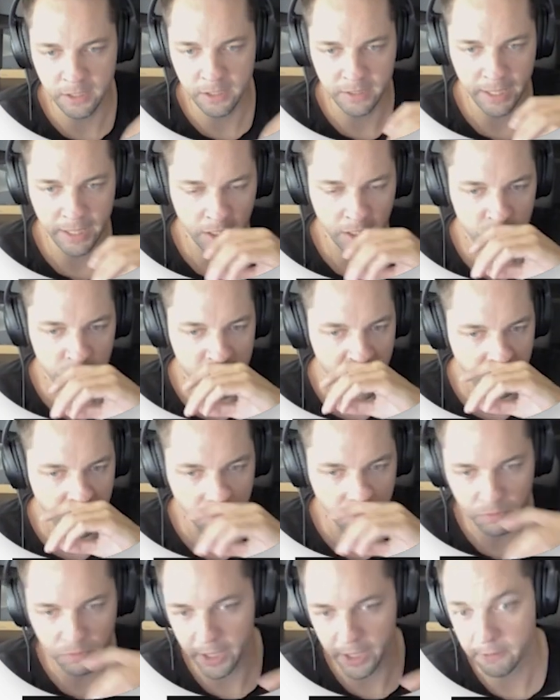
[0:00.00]
think that comes down
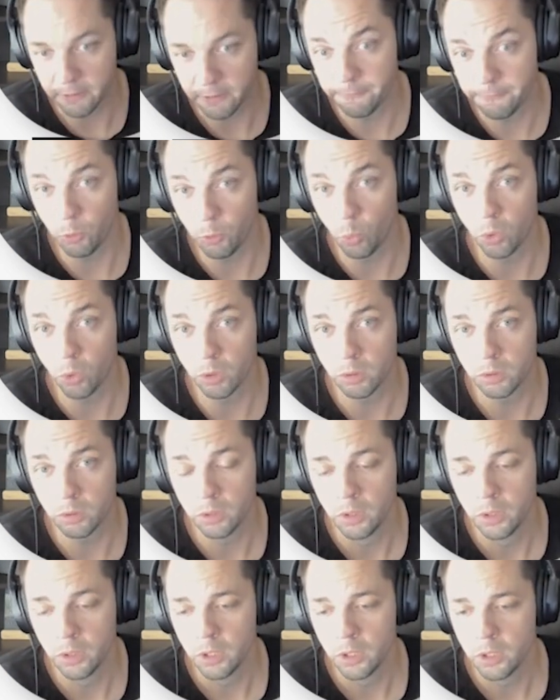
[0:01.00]
to like 4
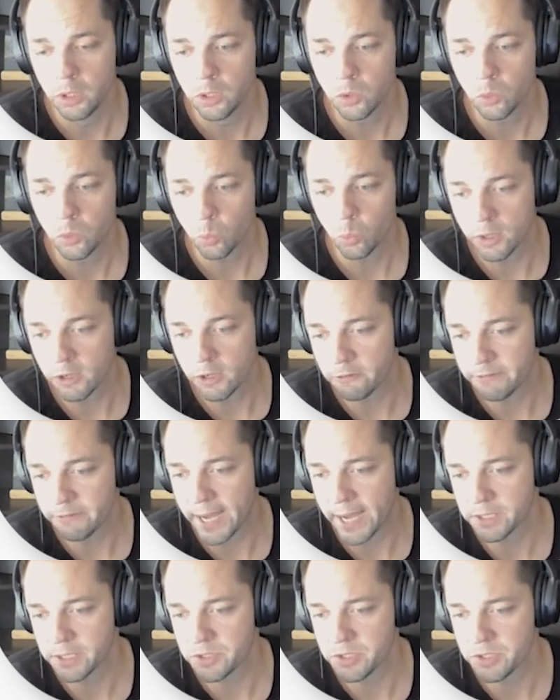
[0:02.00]
real
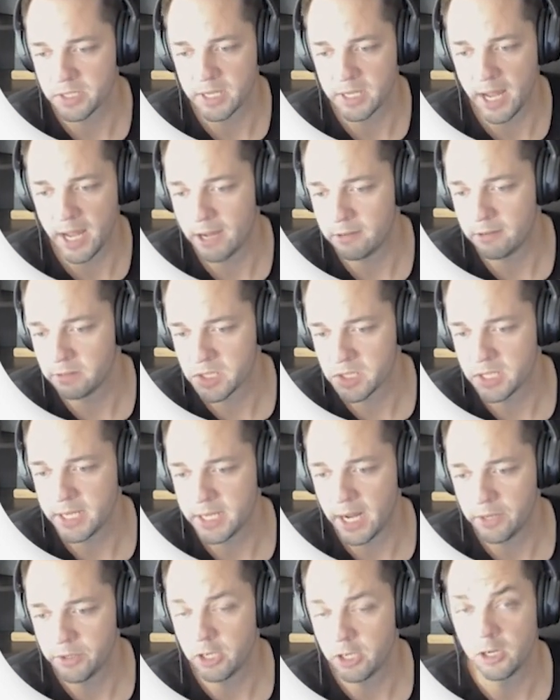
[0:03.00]
factors as I have listed
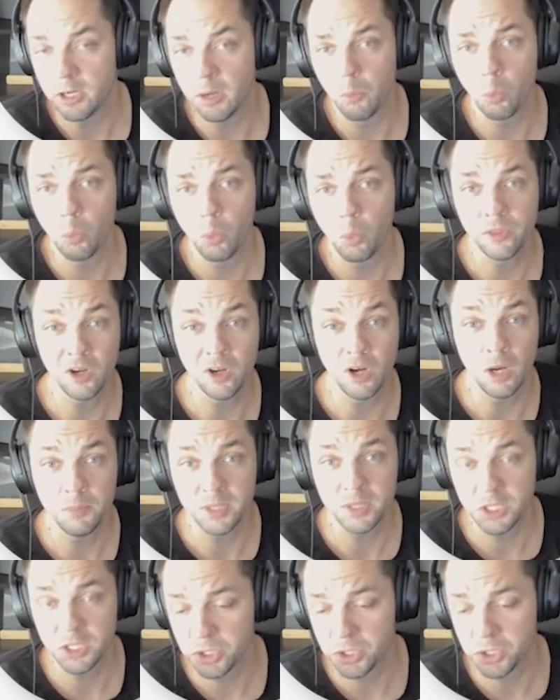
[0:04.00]
down here. Number 1, the
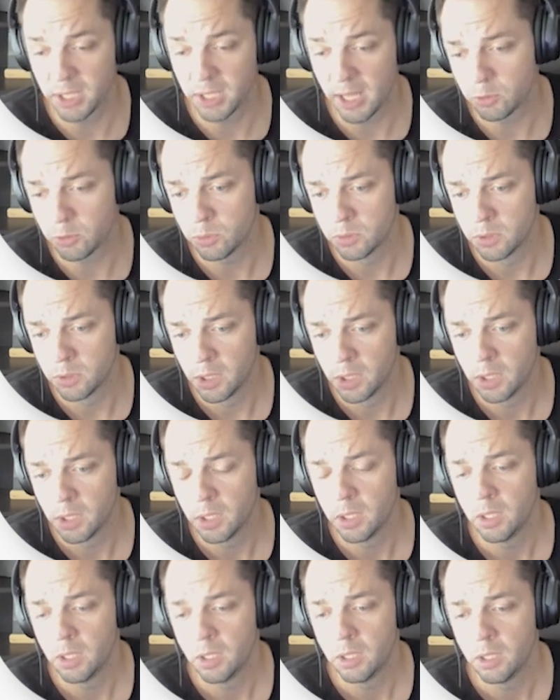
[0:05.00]
competition level.
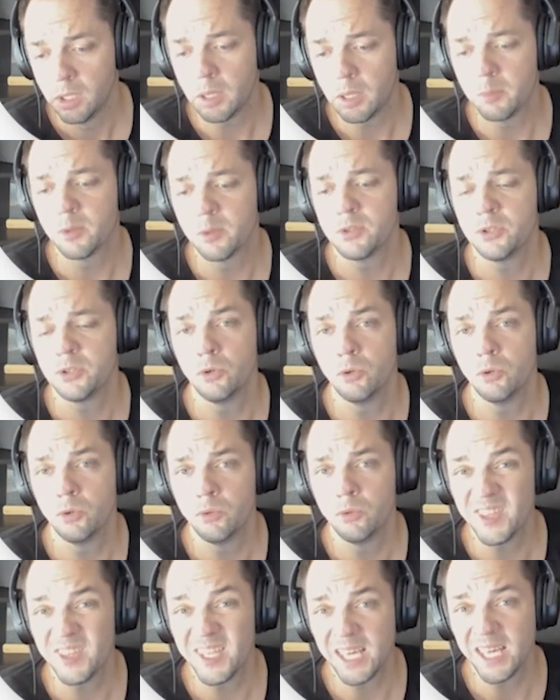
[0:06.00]
Number 2,
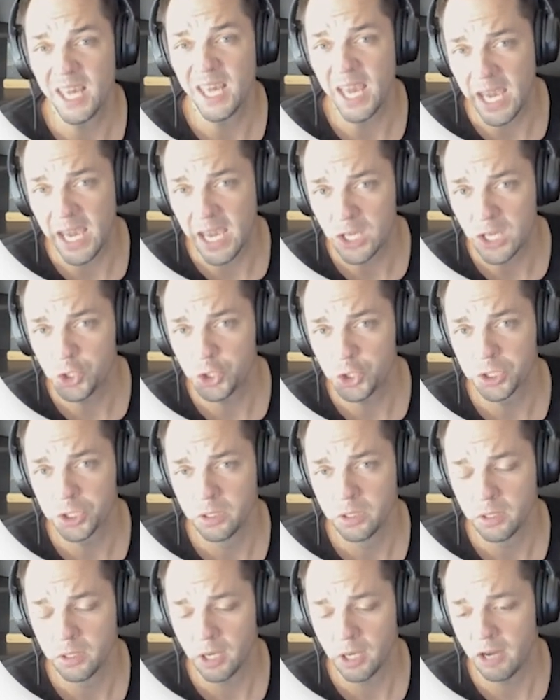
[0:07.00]
the
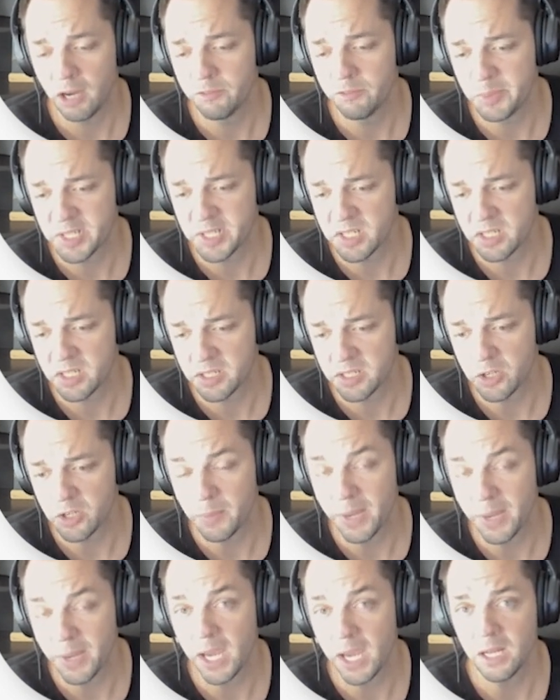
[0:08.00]
age of the business's
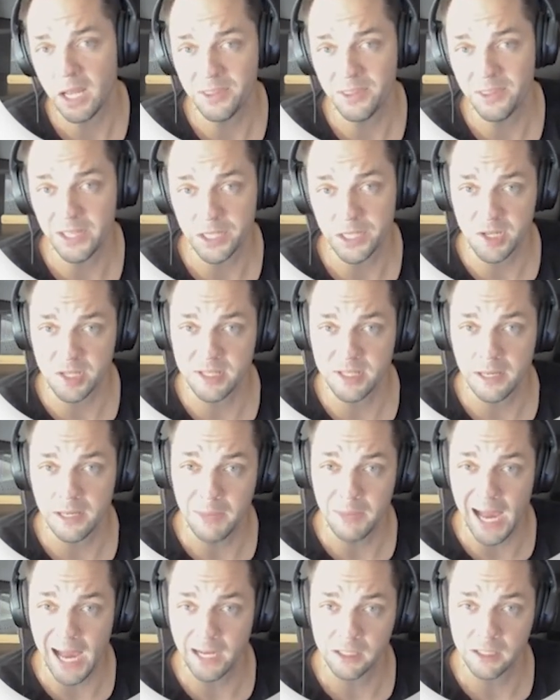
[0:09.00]
domain and the existing
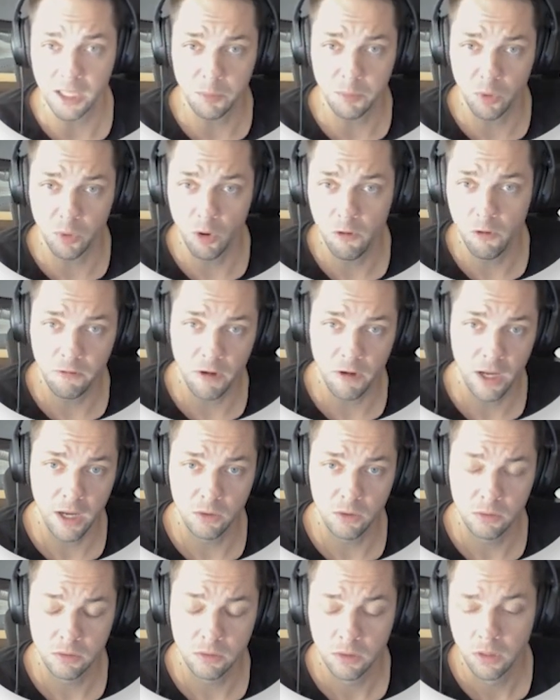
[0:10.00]
backlink
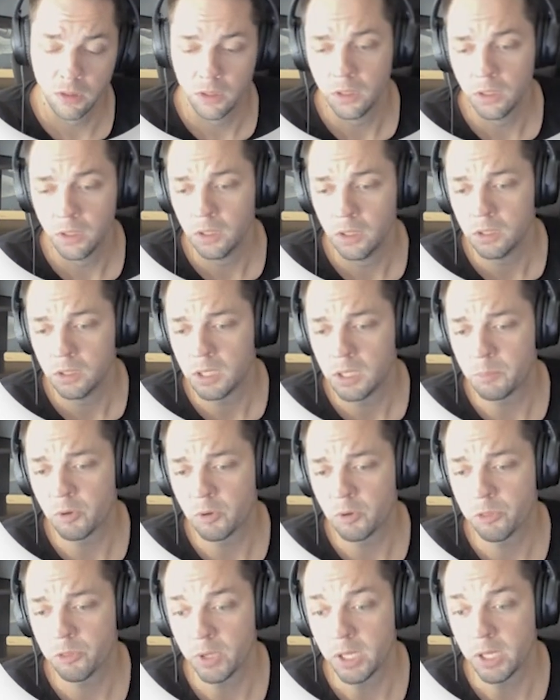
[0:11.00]
profile. Number
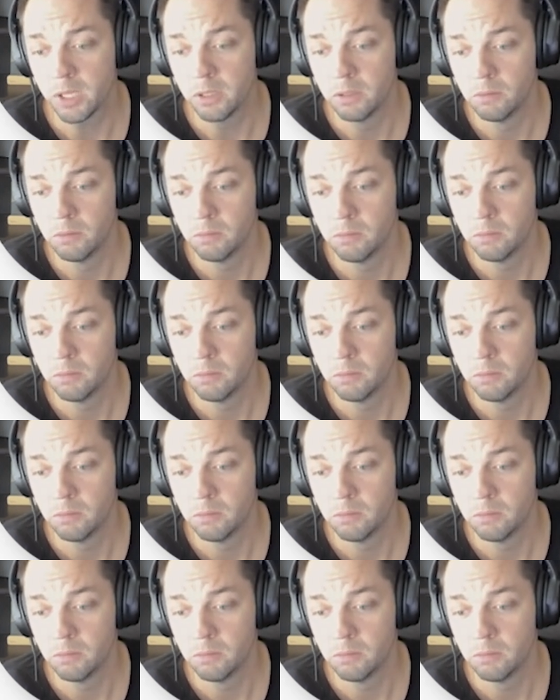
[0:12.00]
3,